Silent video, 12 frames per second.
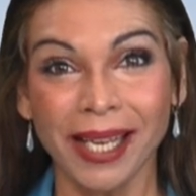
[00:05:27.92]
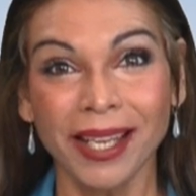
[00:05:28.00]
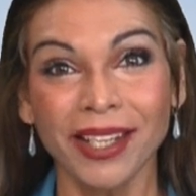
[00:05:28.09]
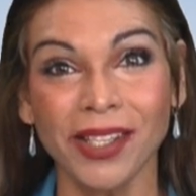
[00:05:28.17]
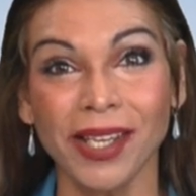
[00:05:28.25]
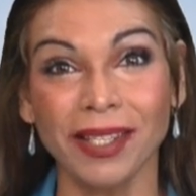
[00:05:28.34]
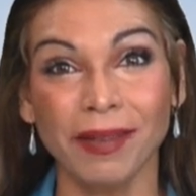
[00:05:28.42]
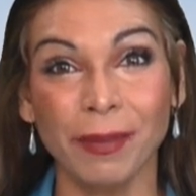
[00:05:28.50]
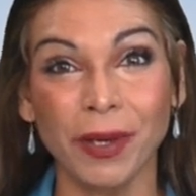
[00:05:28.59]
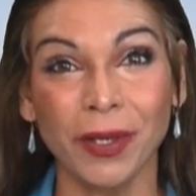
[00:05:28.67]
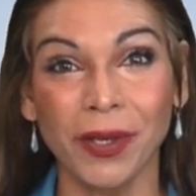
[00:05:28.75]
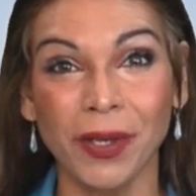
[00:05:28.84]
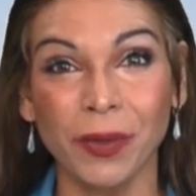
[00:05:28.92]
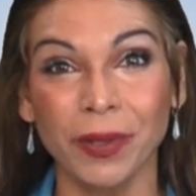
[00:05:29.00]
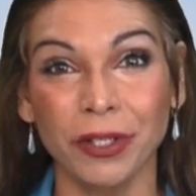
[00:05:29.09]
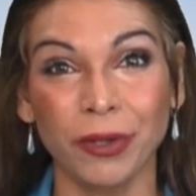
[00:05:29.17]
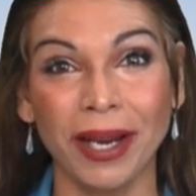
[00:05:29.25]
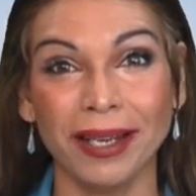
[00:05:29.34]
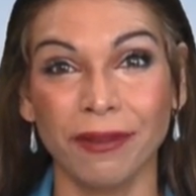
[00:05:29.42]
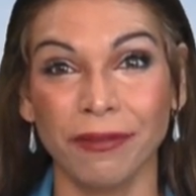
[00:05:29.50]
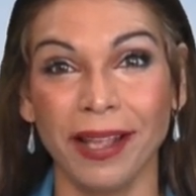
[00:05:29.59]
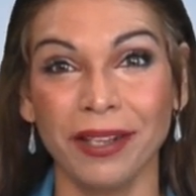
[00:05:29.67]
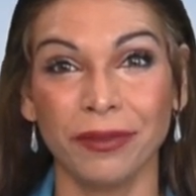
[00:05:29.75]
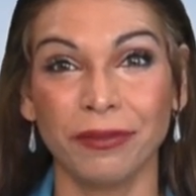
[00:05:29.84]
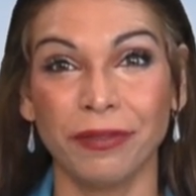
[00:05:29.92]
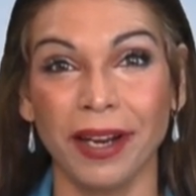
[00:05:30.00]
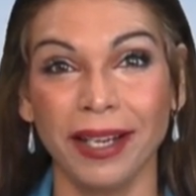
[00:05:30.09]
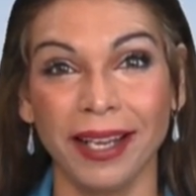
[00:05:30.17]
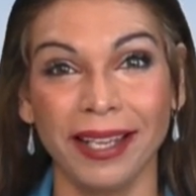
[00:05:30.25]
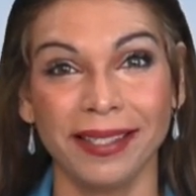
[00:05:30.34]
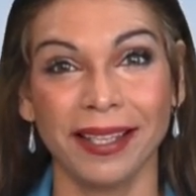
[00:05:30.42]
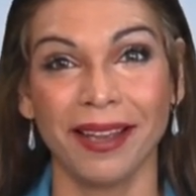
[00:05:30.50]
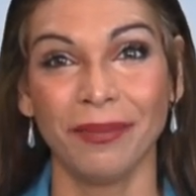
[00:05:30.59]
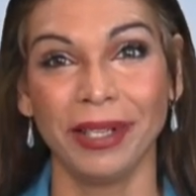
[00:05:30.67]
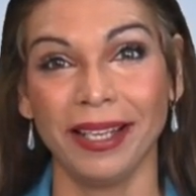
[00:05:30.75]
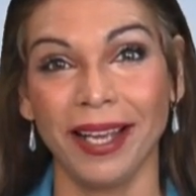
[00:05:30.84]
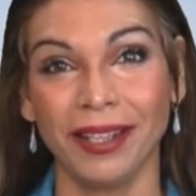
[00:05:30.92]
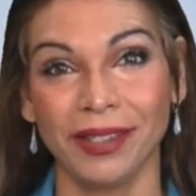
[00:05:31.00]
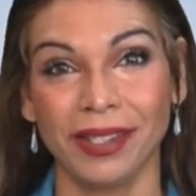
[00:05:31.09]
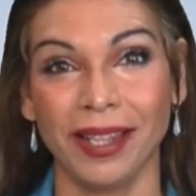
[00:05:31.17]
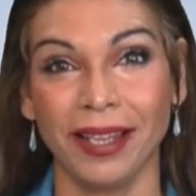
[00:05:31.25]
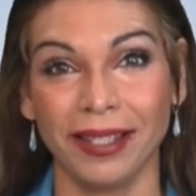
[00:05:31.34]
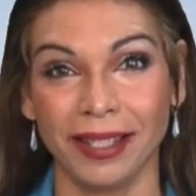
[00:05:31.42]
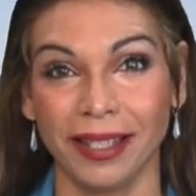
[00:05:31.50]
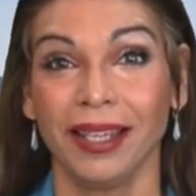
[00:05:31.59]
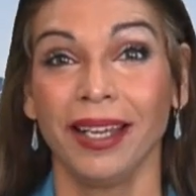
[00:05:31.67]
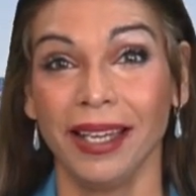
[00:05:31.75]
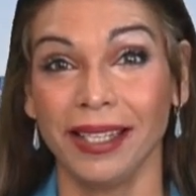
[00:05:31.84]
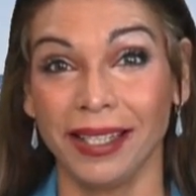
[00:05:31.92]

Shares of M O Q were trading flat on Friday as the company announced that it